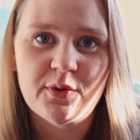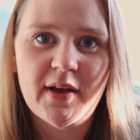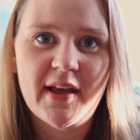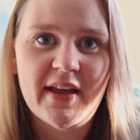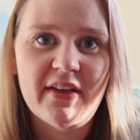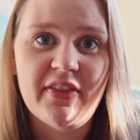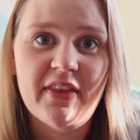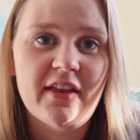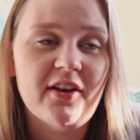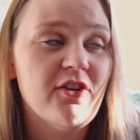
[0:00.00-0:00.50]

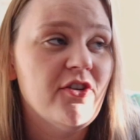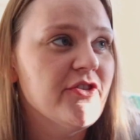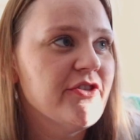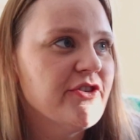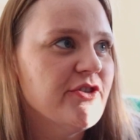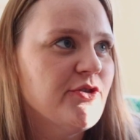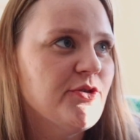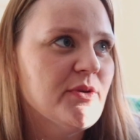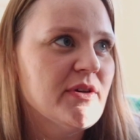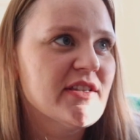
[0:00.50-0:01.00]
and then
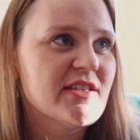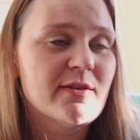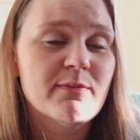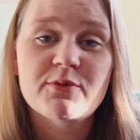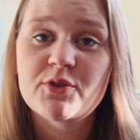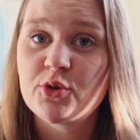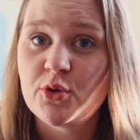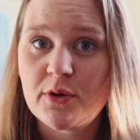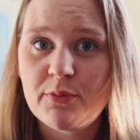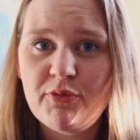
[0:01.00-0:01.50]
also doing some
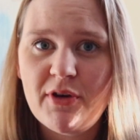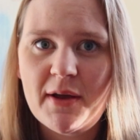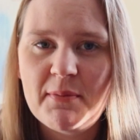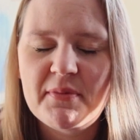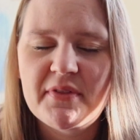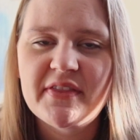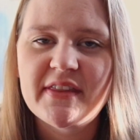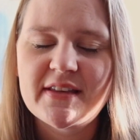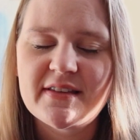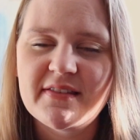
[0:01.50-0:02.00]
store prep
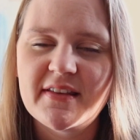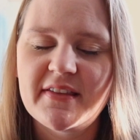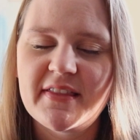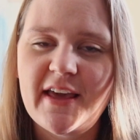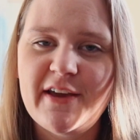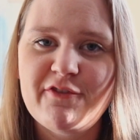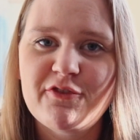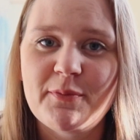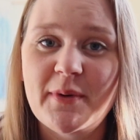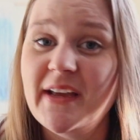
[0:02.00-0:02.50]
and things like
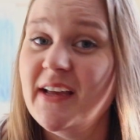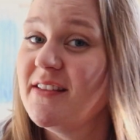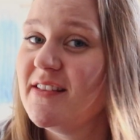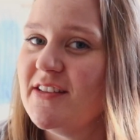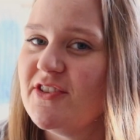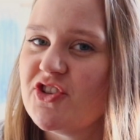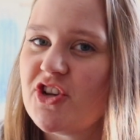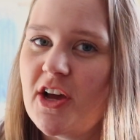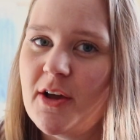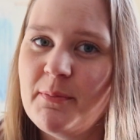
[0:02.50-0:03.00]
that for my
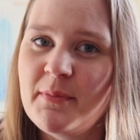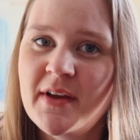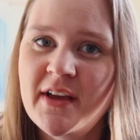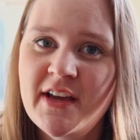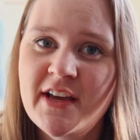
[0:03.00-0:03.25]
Etsy shop.